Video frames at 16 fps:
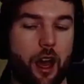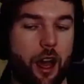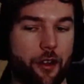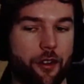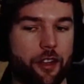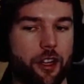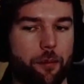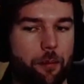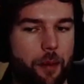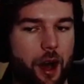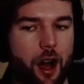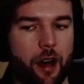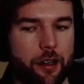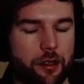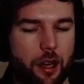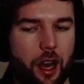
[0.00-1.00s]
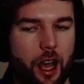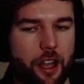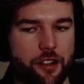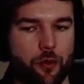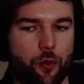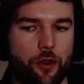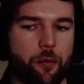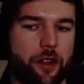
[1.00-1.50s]
I think a Bard class
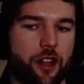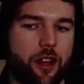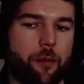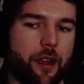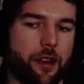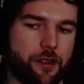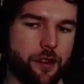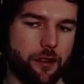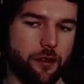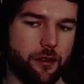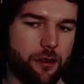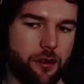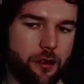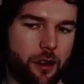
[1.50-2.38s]
would be amazing.